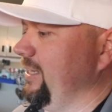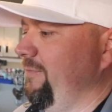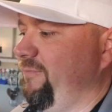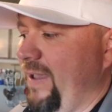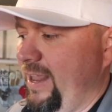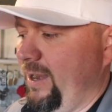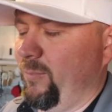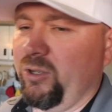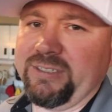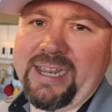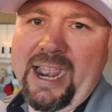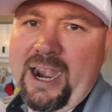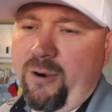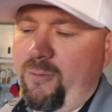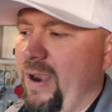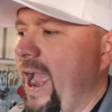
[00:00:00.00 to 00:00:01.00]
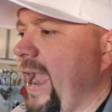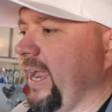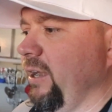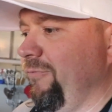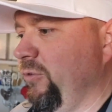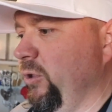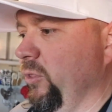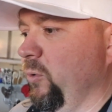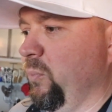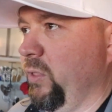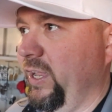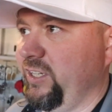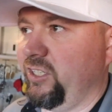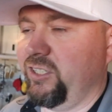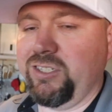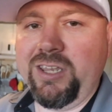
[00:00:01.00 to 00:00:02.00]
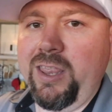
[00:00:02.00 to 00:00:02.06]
I found them on Tire Rack and a few other places,